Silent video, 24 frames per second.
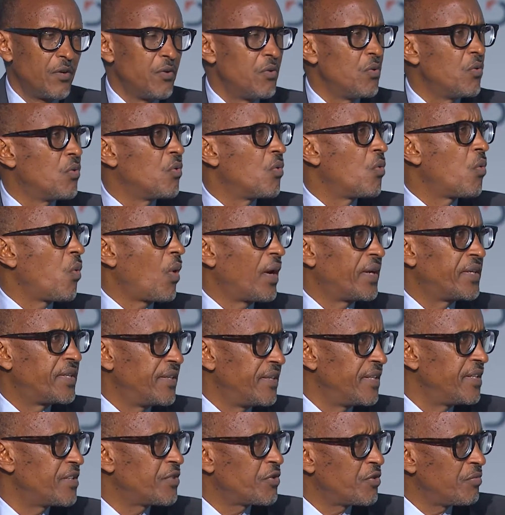do what
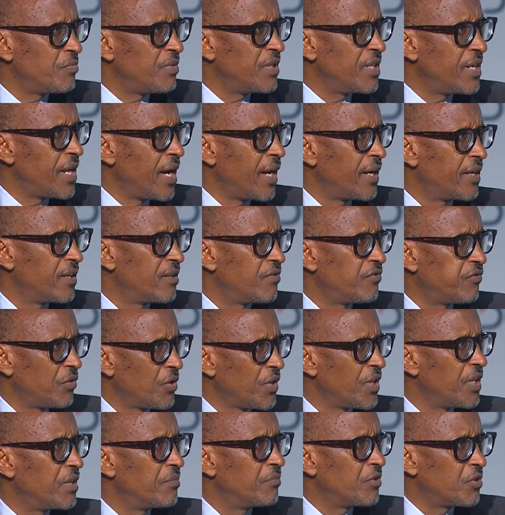needs to be done
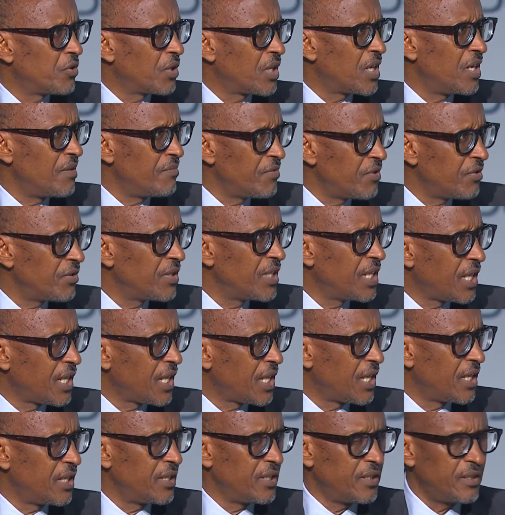for them to come
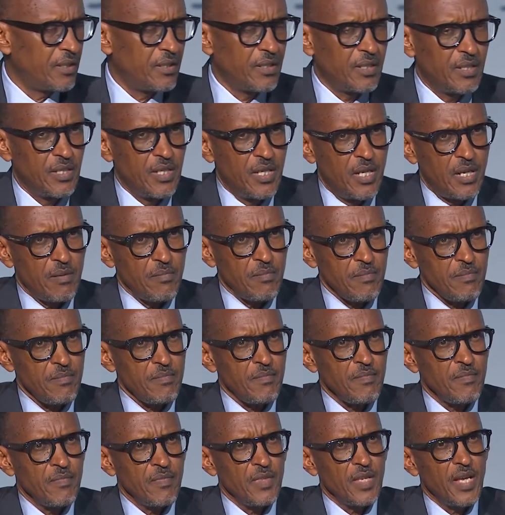together,
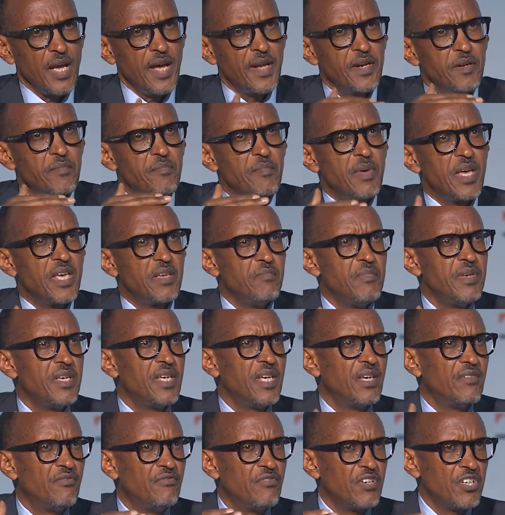and
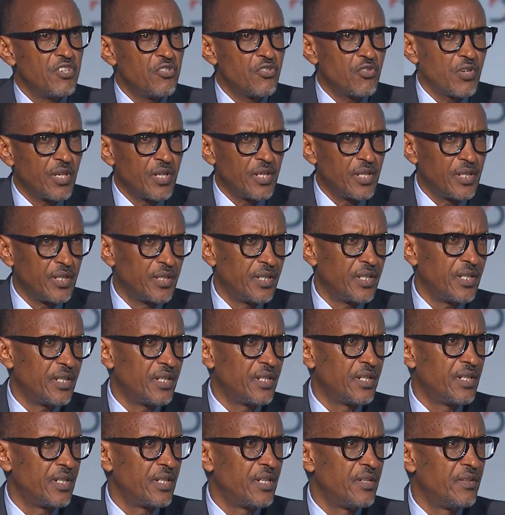maybe eventually
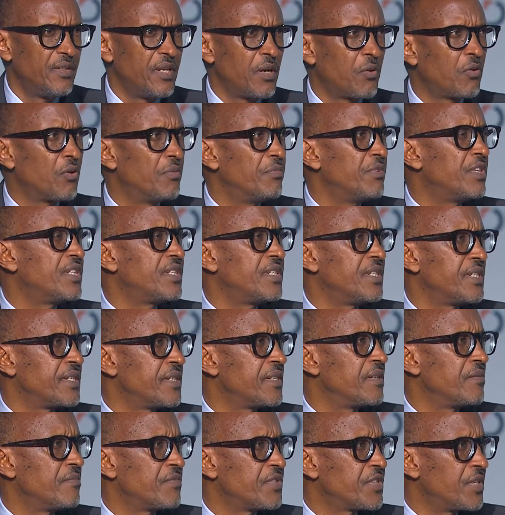the communities
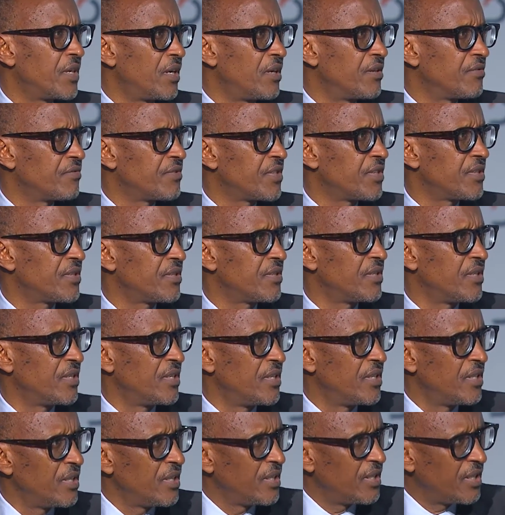themselves
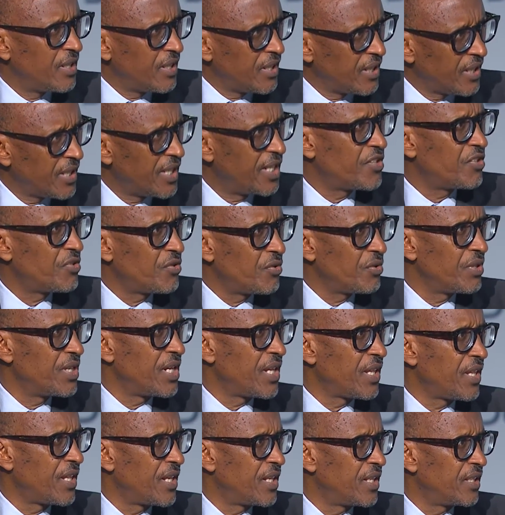get
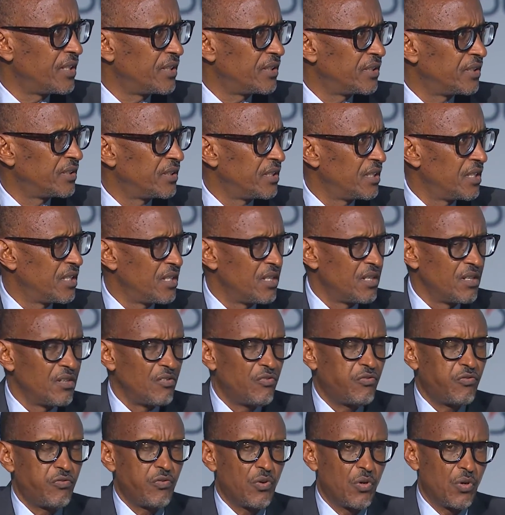together
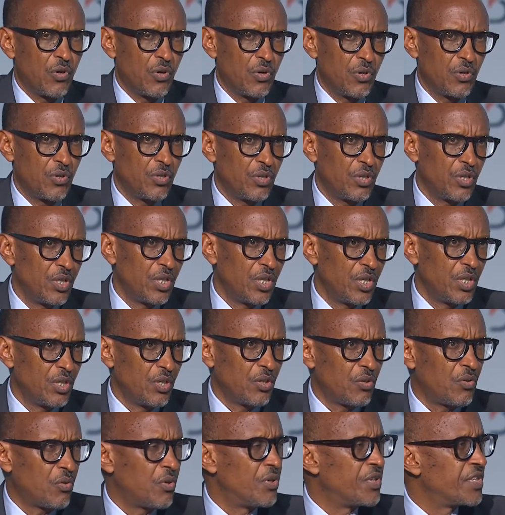for
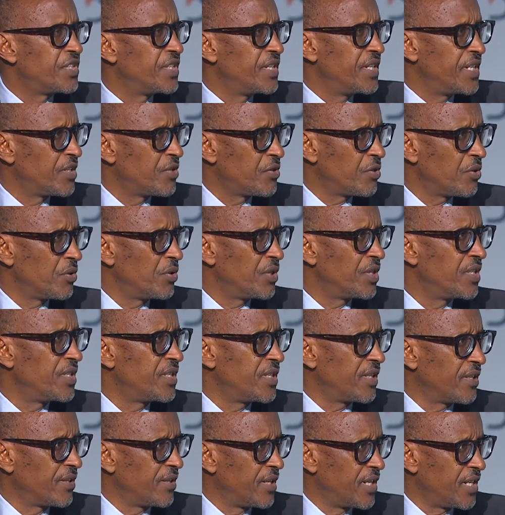continental
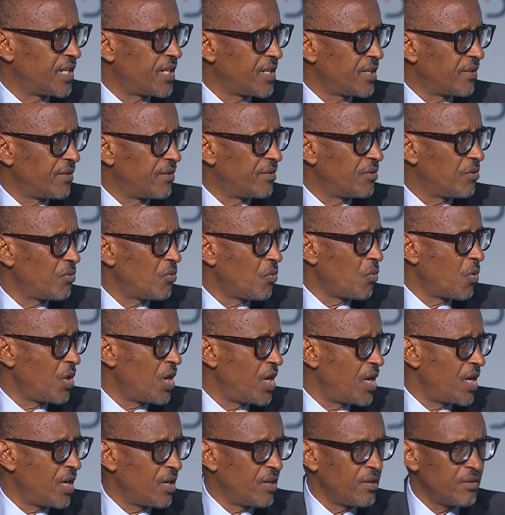integration,
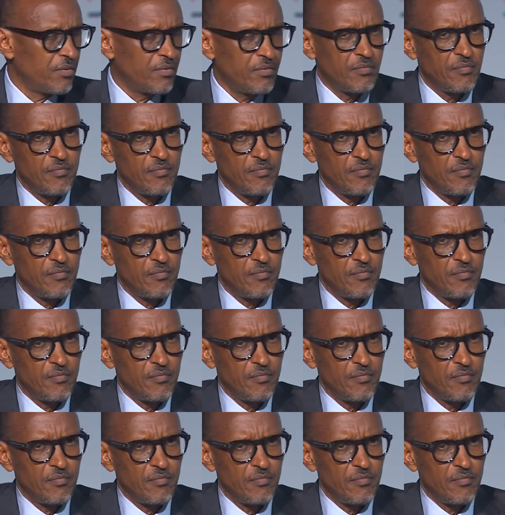where